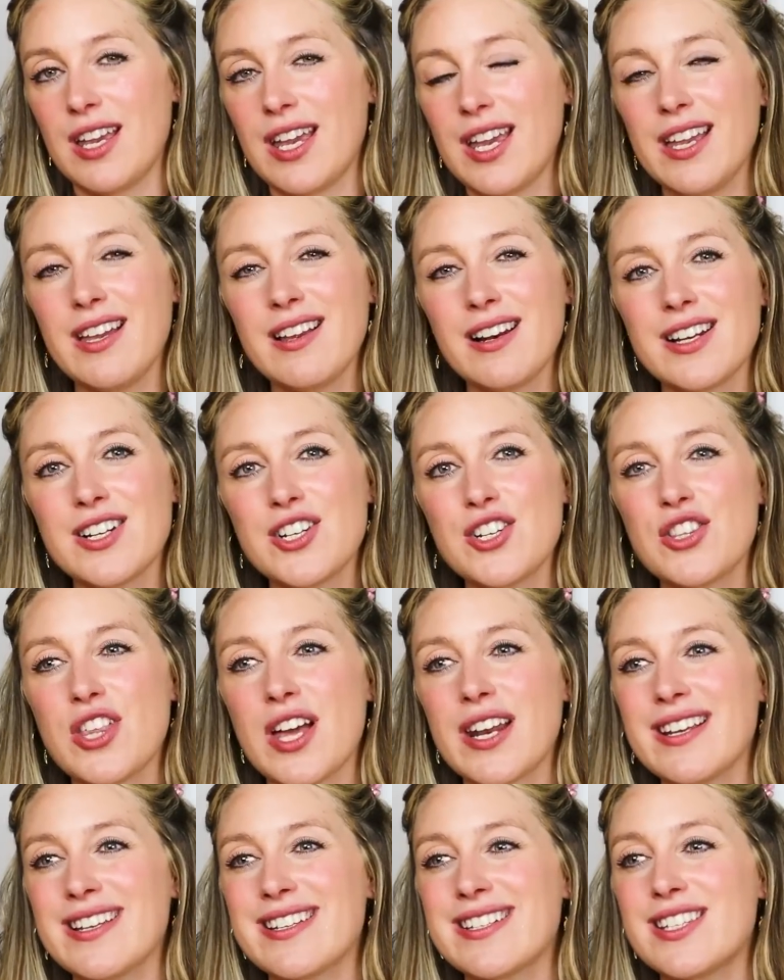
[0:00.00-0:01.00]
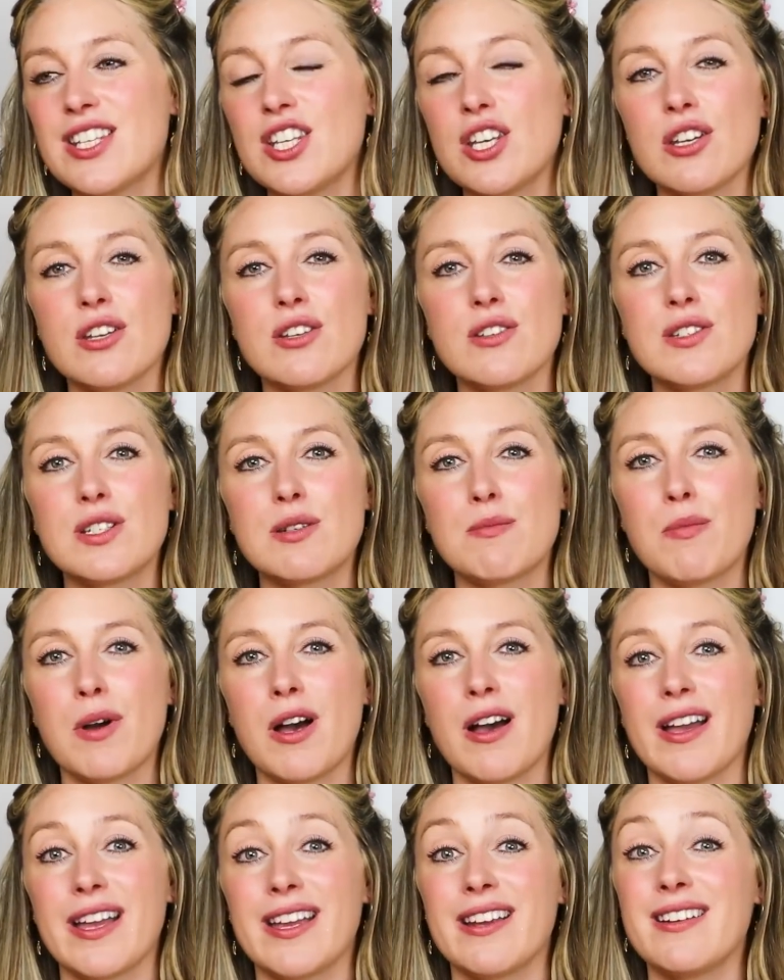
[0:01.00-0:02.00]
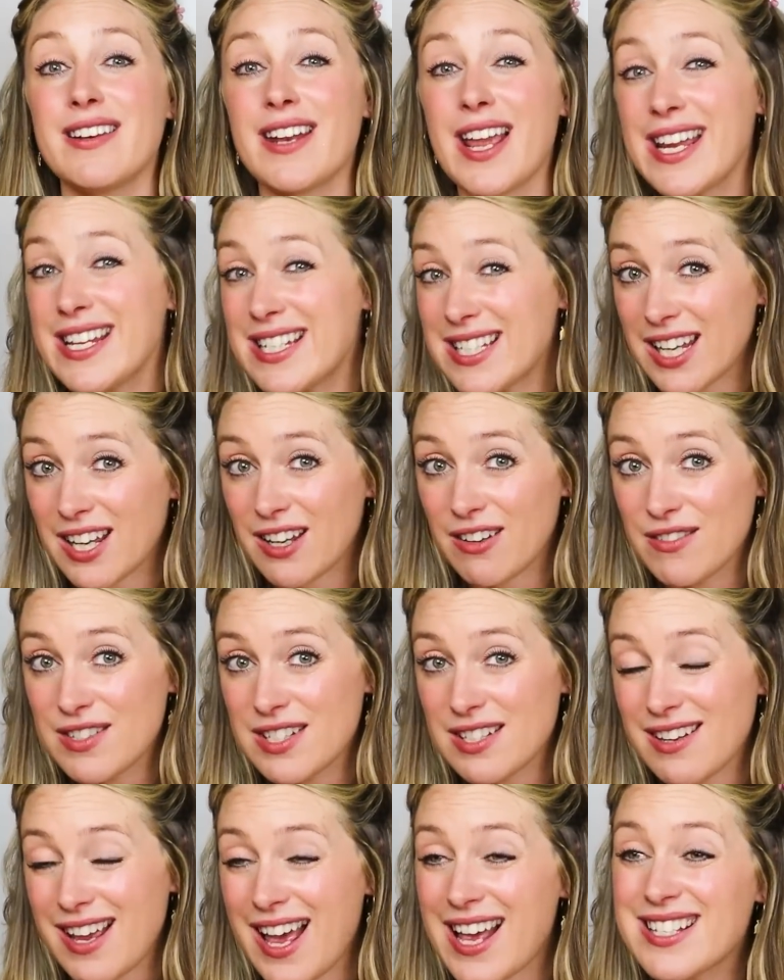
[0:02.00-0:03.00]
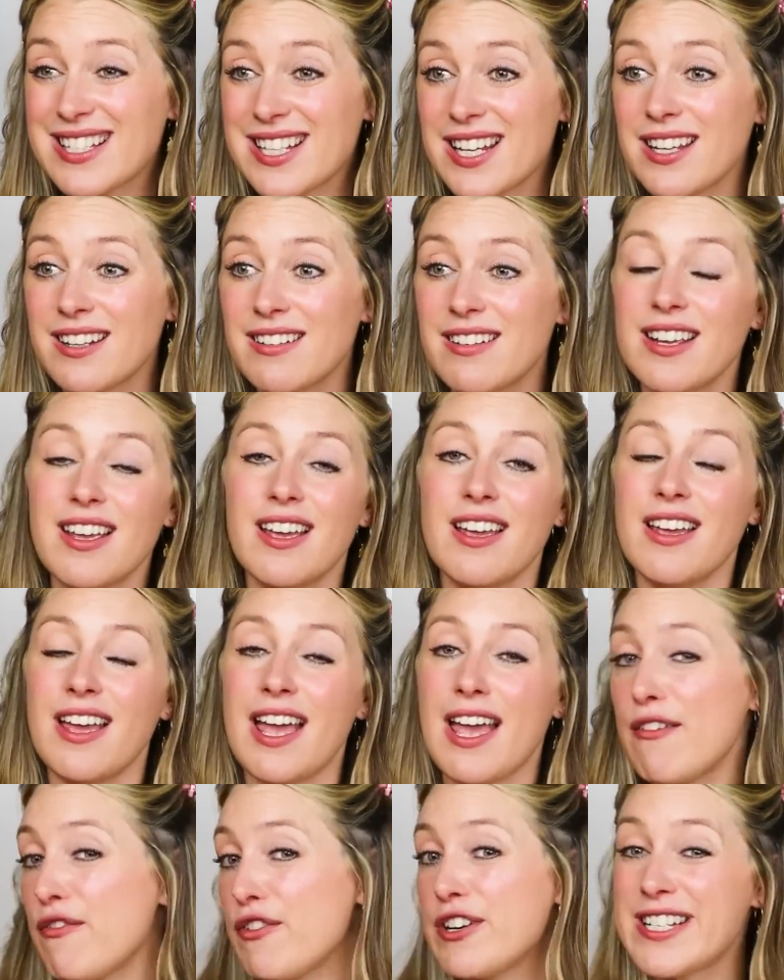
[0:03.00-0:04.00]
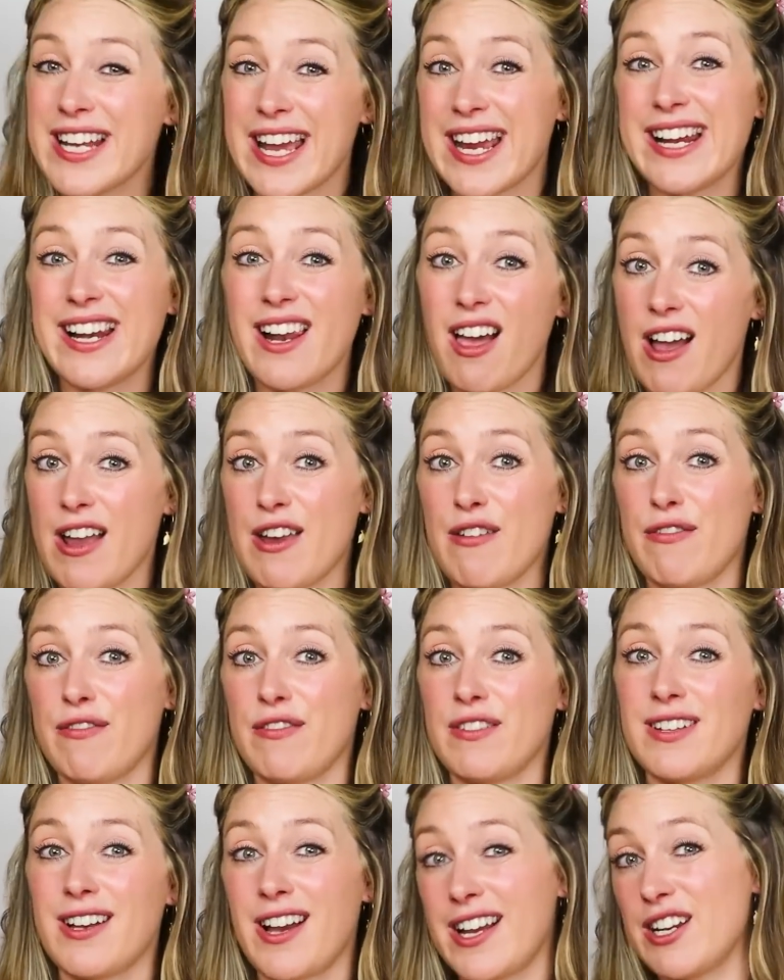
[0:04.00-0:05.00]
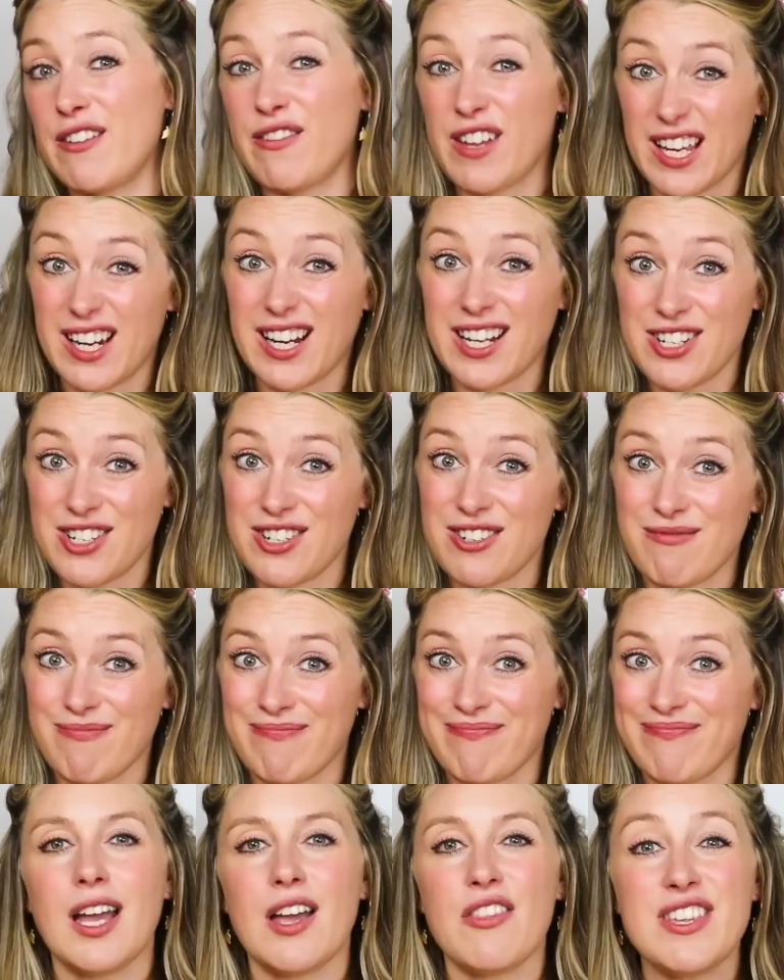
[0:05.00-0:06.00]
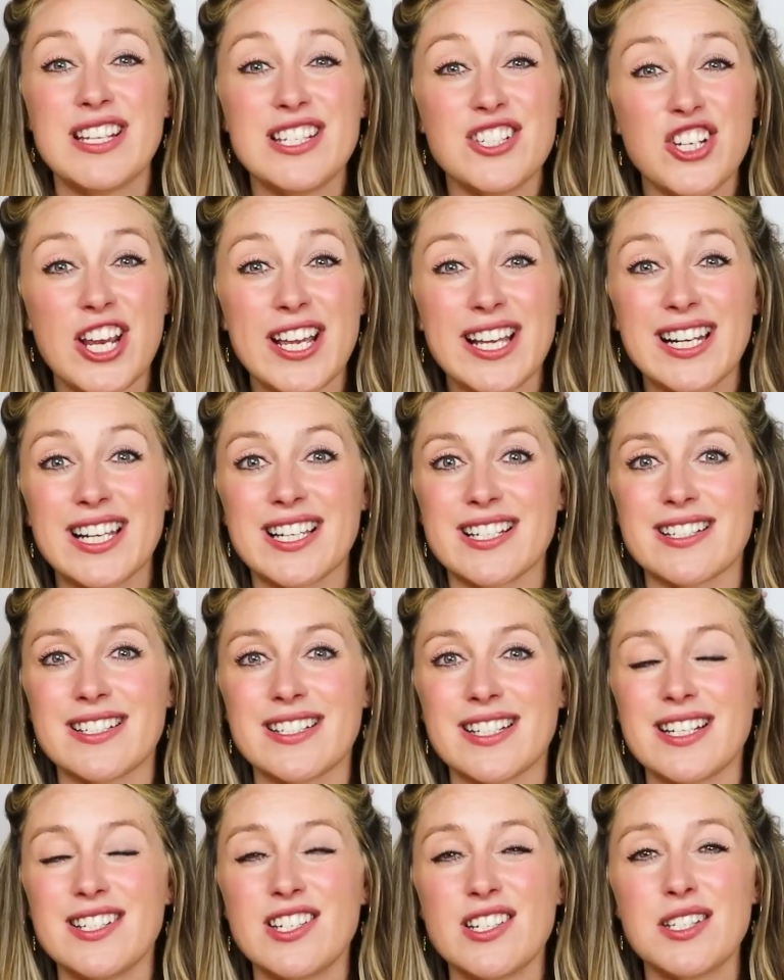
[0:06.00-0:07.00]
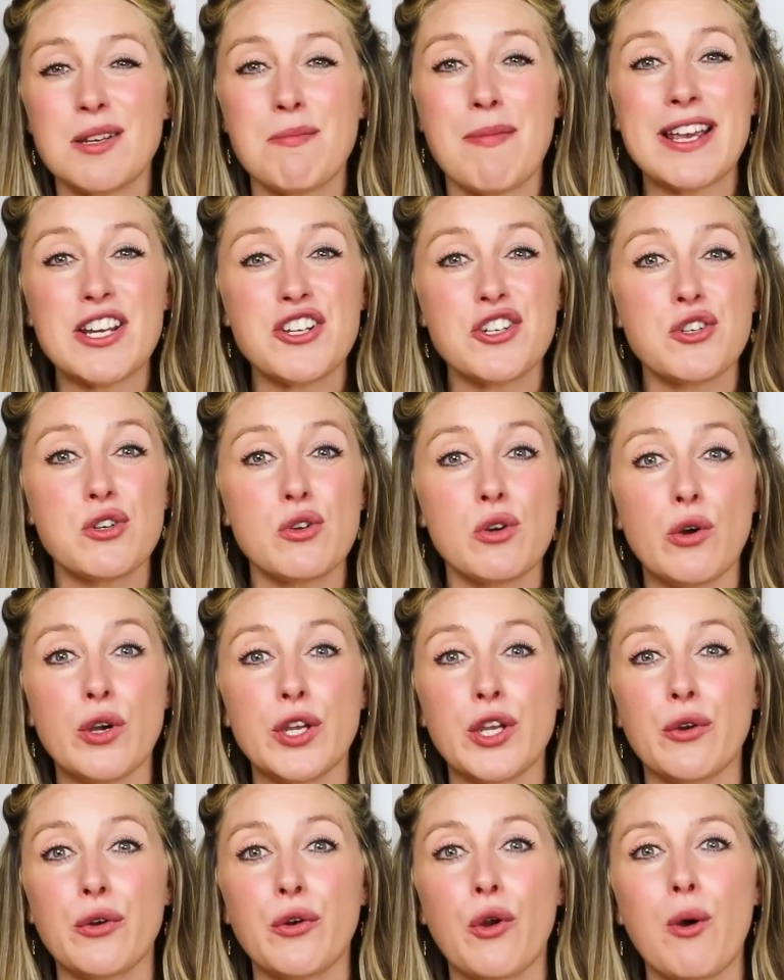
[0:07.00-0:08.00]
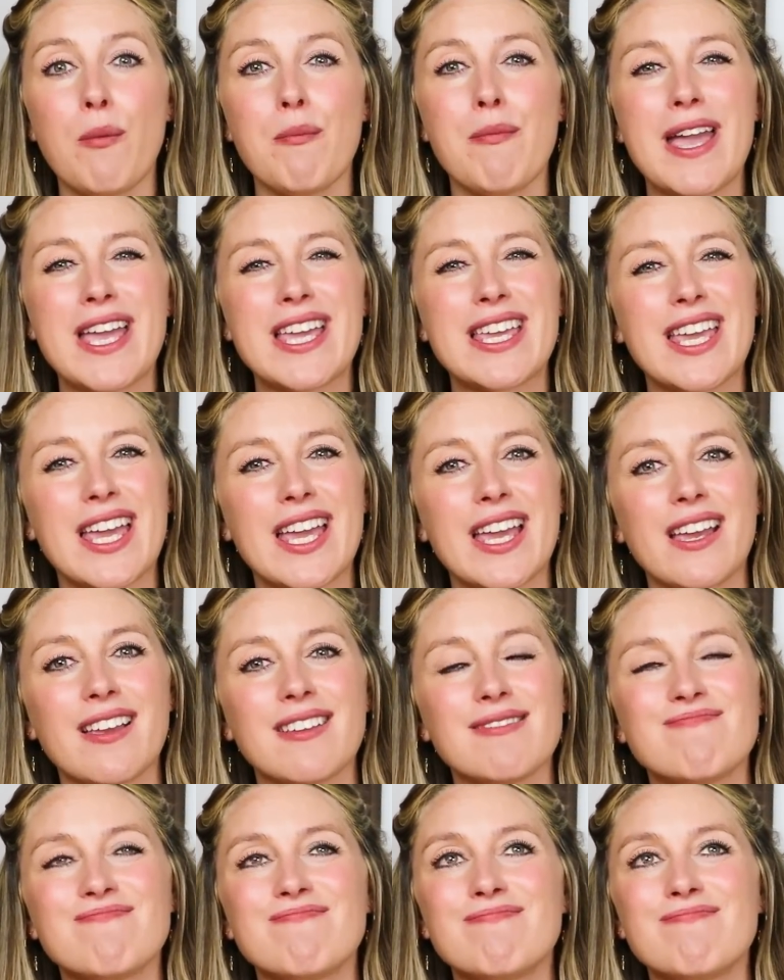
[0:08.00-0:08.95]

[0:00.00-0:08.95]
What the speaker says: English that is used by natives, as in everyday life kind of English. And this checklist is just to make sure you're not making